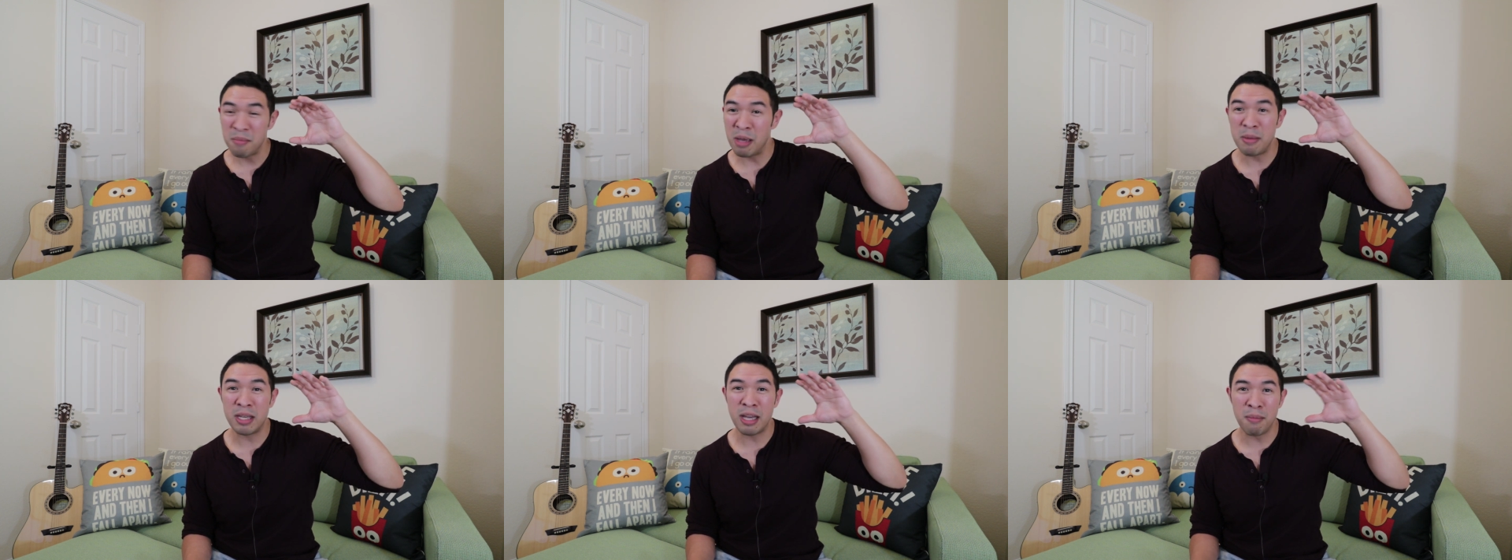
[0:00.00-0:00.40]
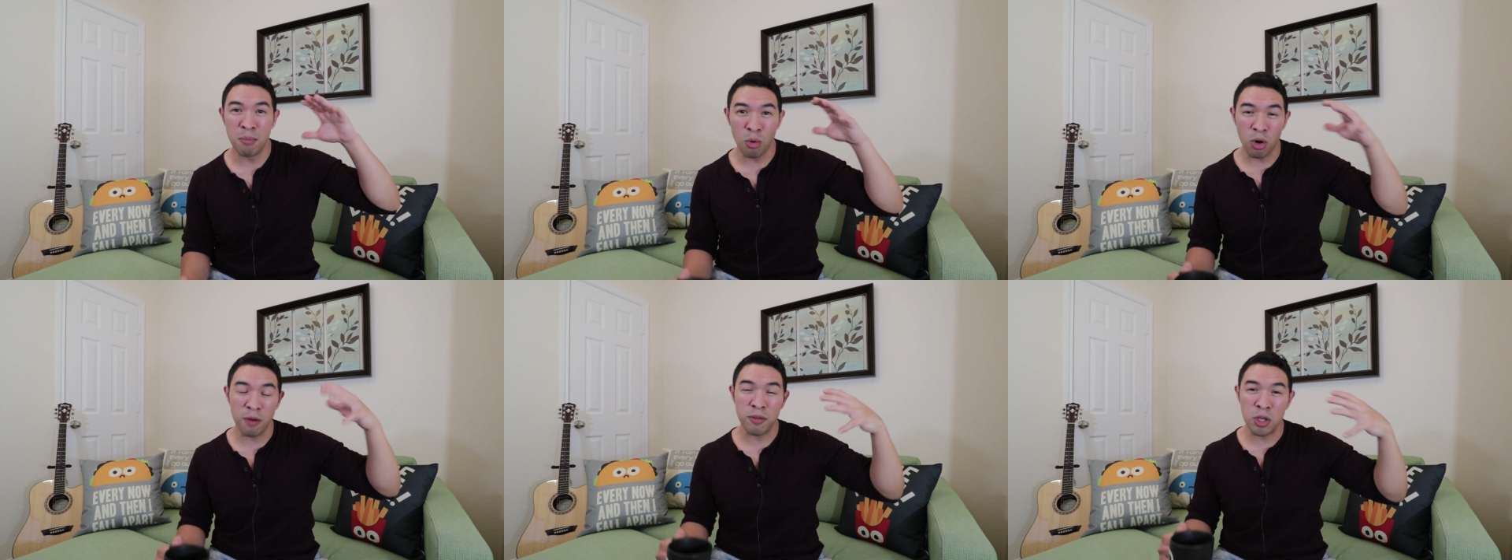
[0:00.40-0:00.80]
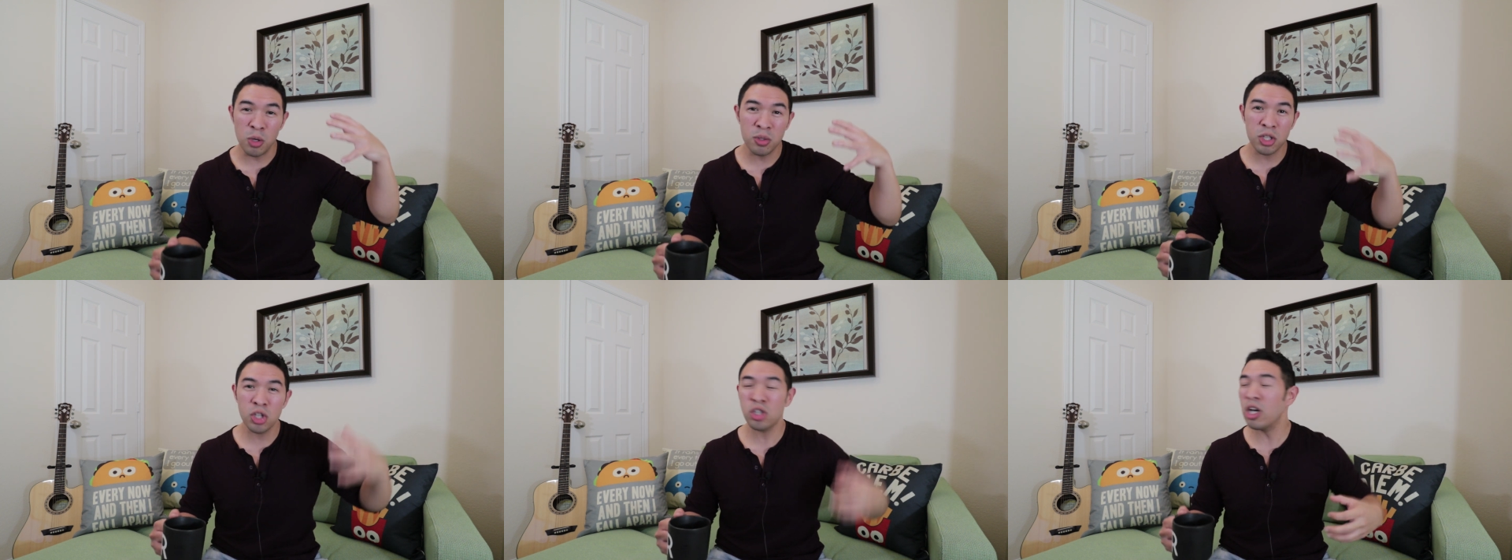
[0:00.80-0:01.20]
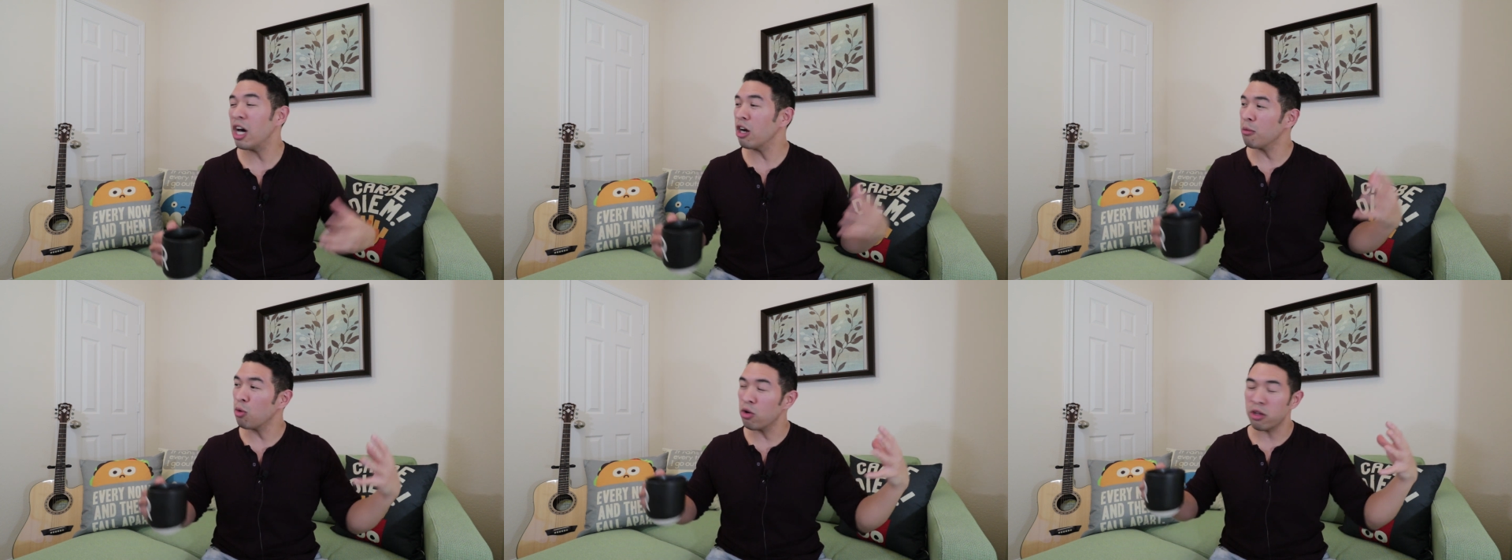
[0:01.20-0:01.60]
maybe get more of you in the
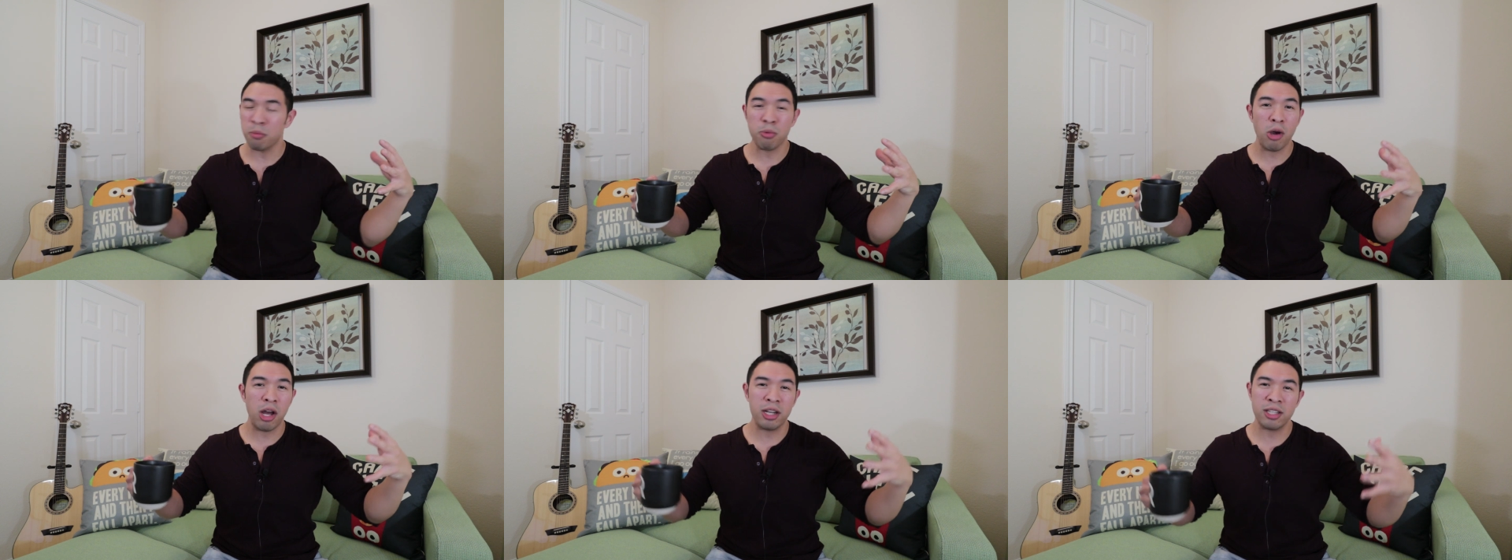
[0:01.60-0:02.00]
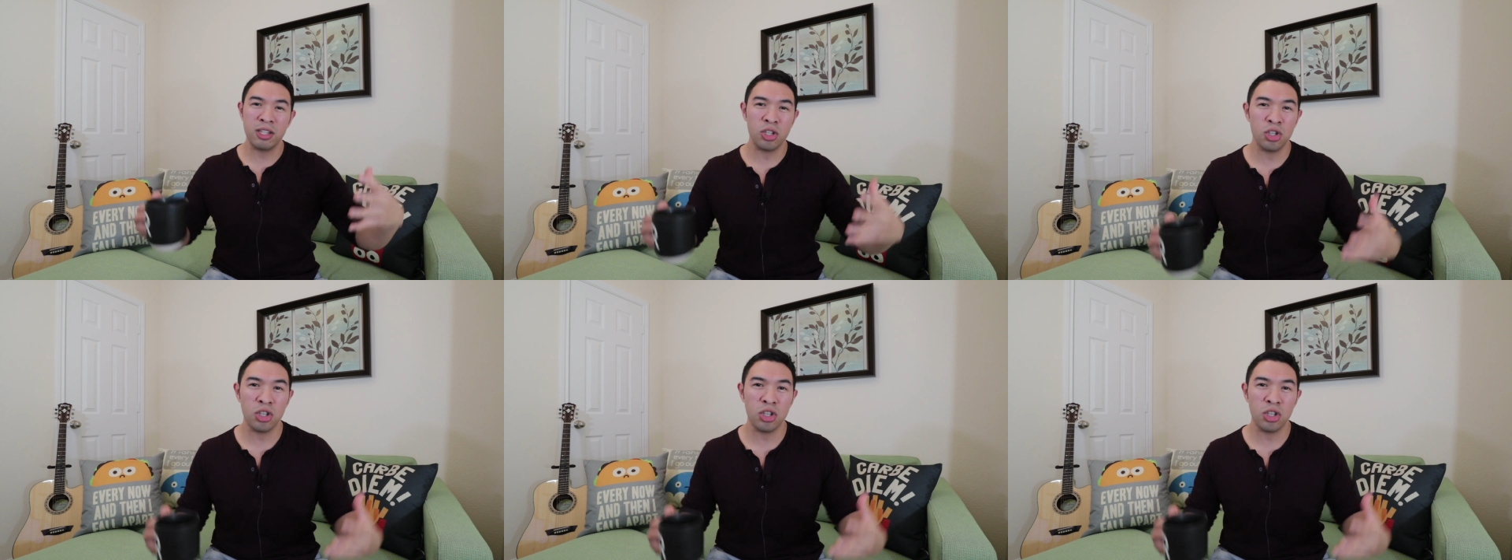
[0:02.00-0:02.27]
shot or more of the product in